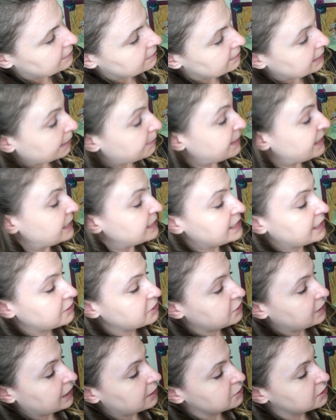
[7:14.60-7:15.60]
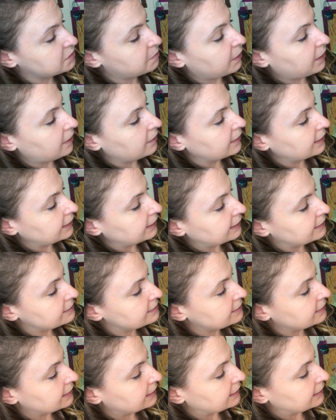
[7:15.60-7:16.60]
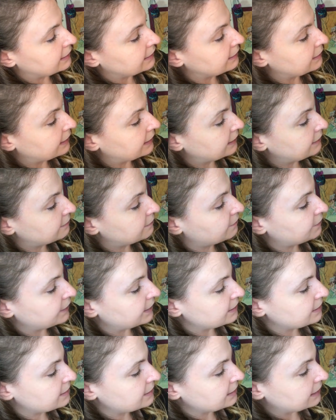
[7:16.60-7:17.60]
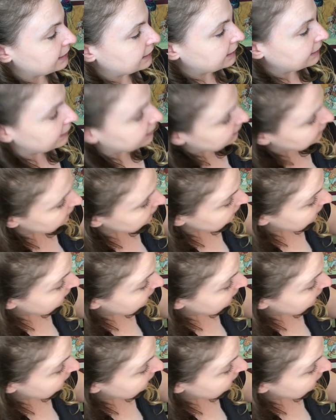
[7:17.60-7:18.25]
I mean, it tells you how small it is uh, that it fits in here